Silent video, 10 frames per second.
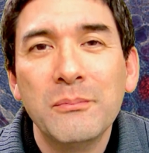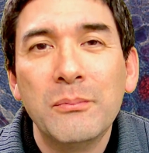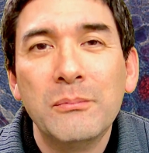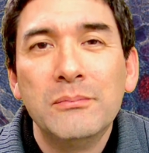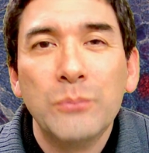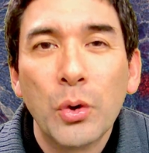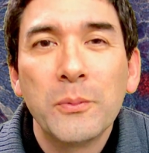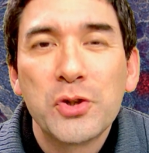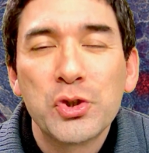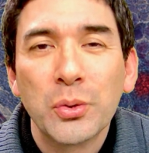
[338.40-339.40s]
more
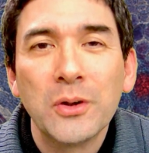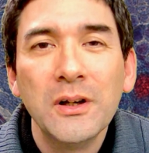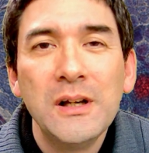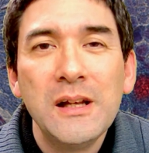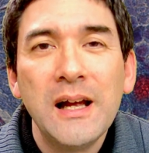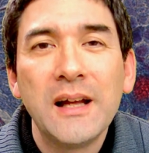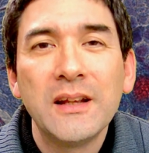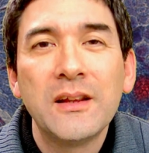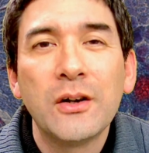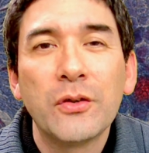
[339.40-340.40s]
mature
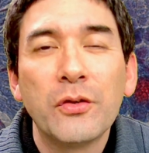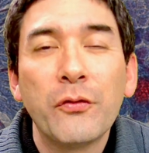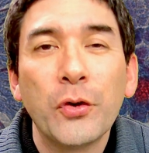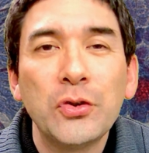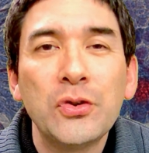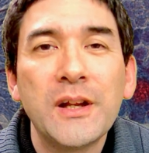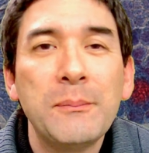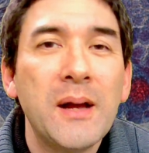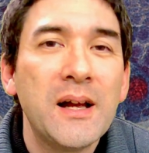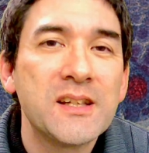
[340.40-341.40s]
and they are referred to
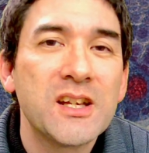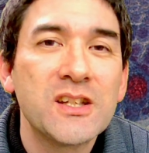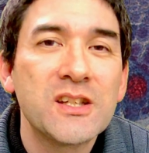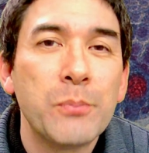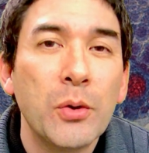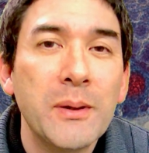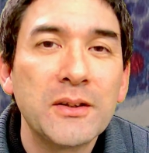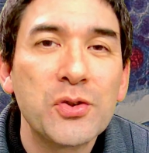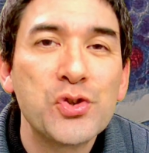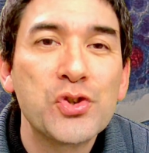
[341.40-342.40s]
them as
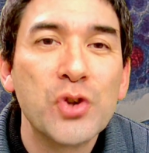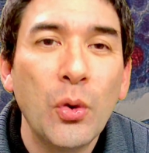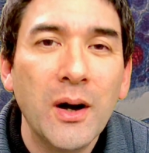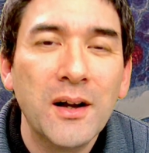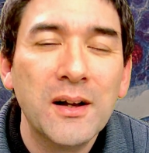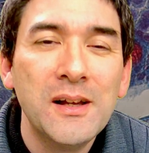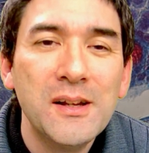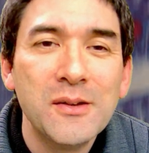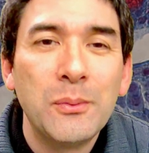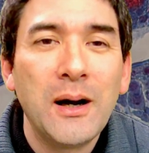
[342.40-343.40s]
spermatozoa.
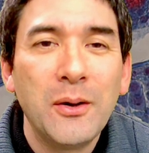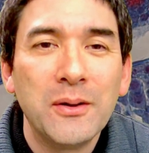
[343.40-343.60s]
Wow.